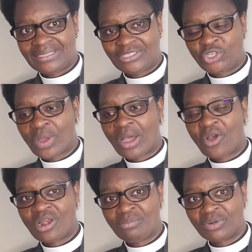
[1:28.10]
You are
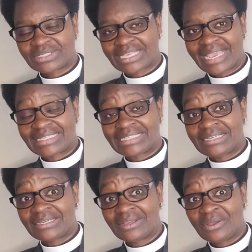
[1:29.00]
almost
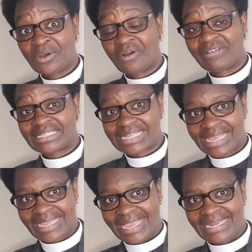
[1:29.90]
getting
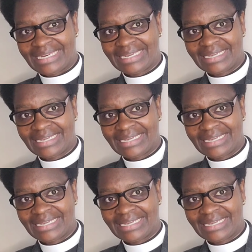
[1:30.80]
overtaken.